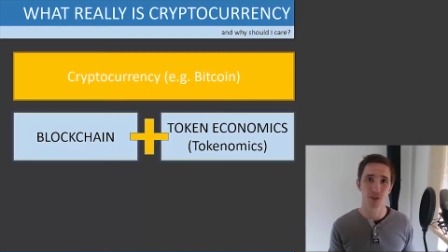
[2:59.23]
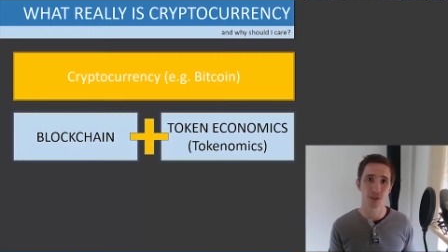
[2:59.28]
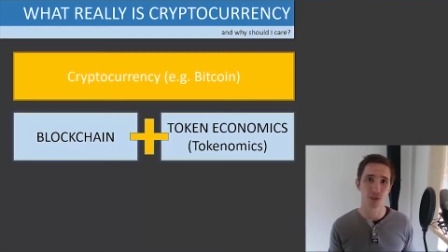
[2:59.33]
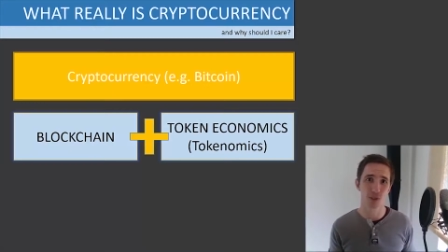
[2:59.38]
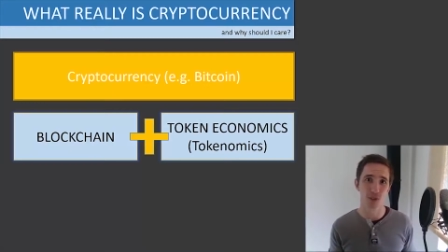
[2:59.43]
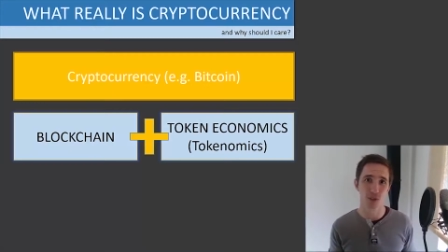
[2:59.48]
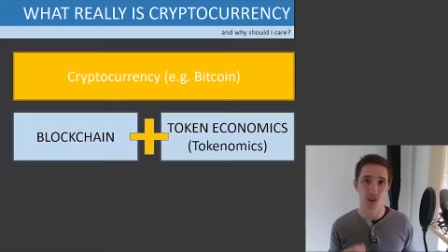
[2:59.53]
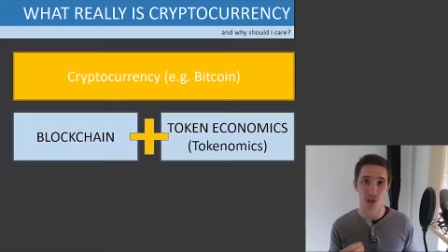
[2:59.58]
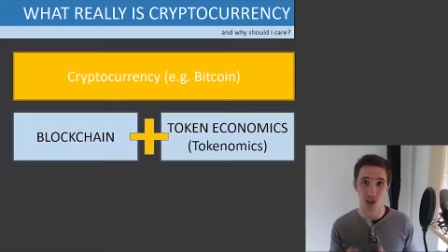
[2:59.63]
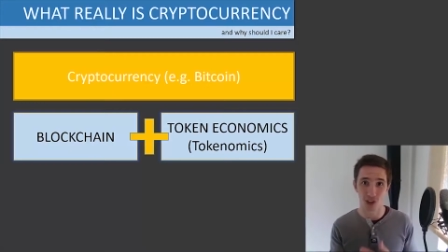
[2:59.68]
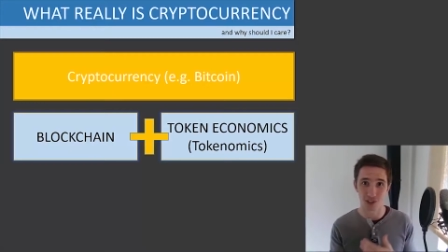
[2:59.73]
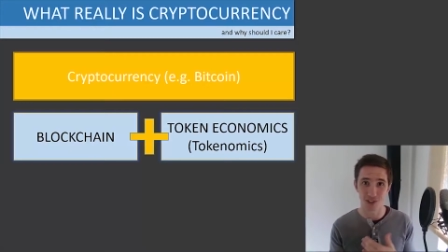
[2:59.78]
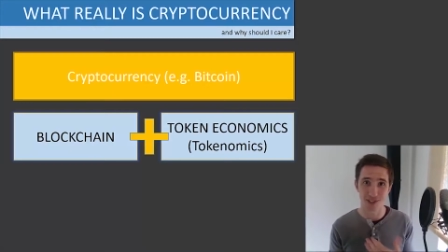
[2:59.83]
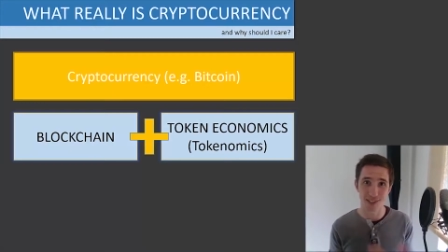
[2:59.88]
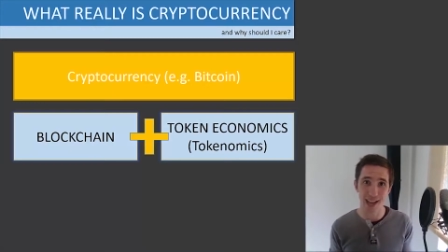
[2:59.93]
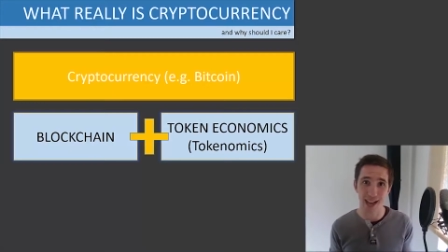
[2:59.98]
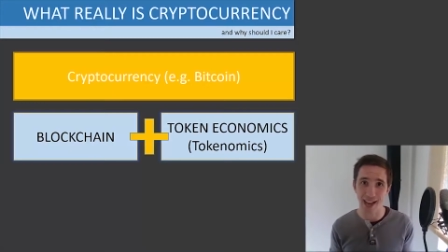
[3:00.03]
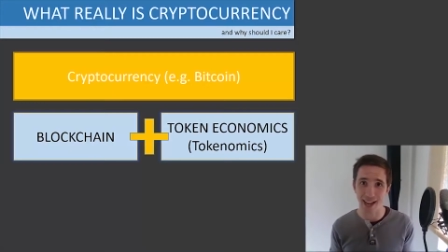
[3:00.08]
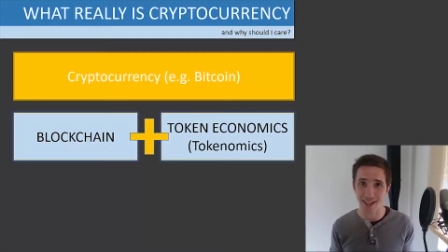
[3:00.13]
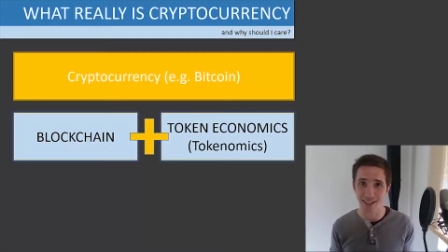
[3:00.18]
to
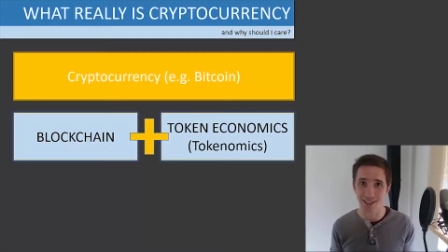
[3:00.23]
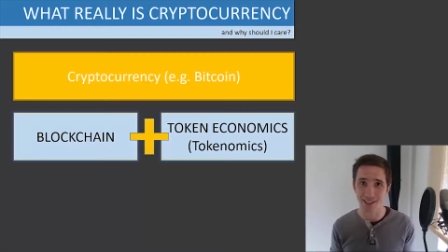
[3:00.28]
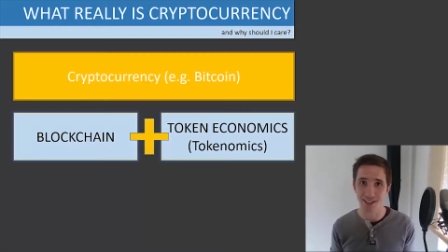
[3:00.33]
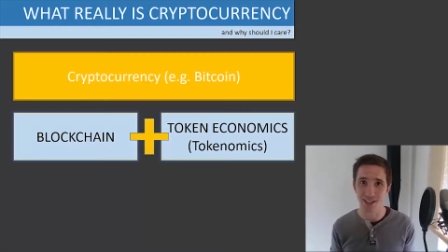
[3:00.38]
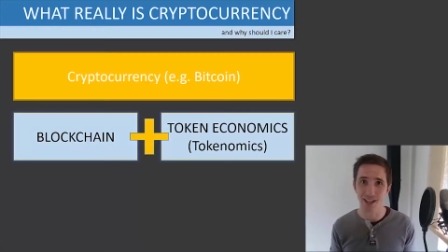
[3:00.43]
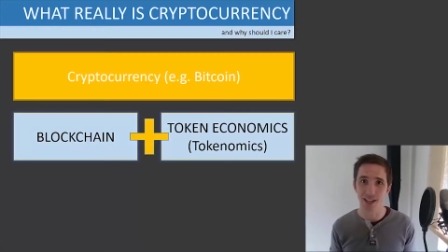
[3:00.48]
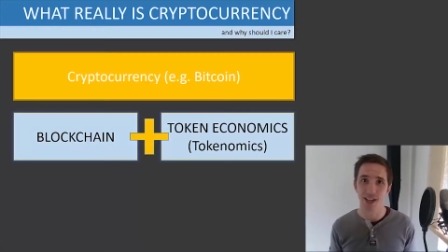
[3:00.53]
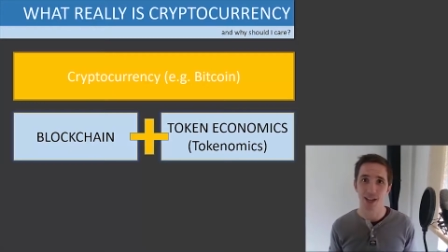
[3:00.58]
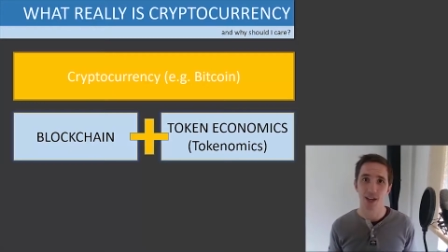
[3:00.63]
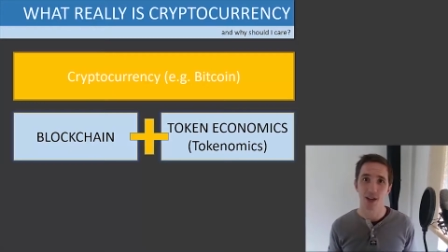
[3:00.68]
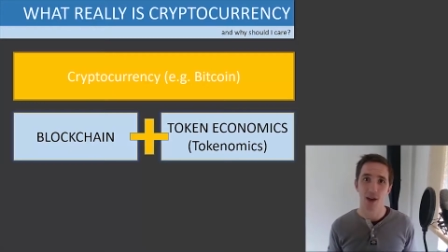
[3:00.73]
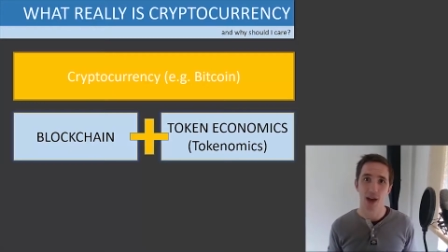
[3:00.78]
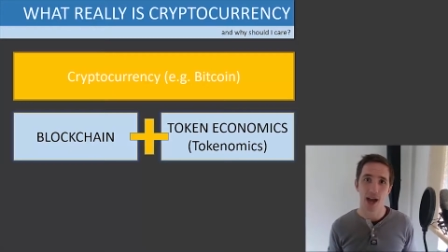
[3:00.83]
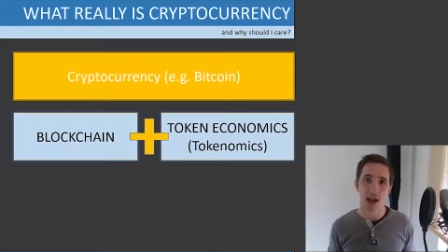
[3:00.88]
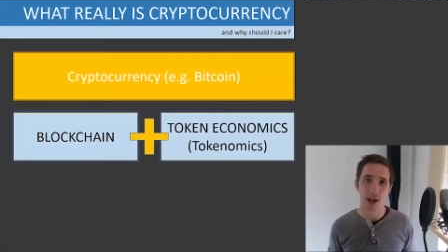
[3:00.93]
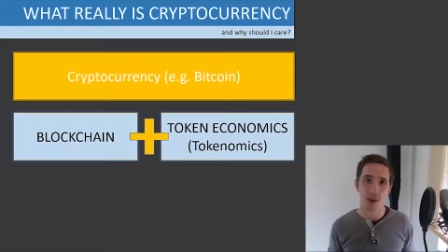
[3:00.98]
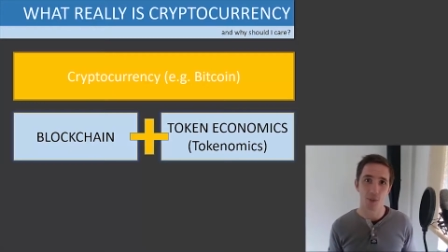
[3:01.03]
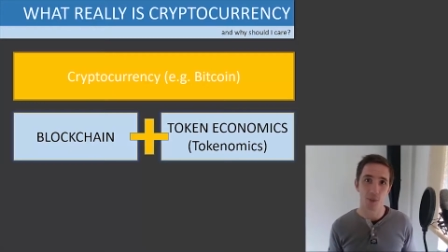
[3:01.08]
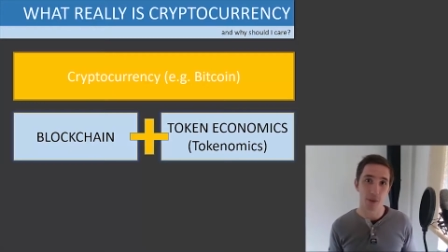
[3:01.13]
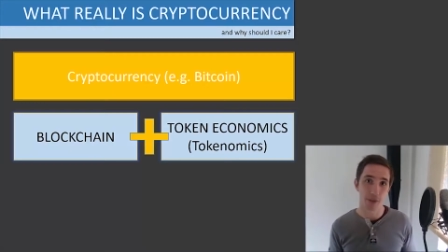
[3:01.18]
transact
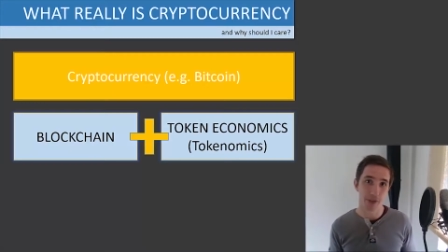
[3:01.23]
uh,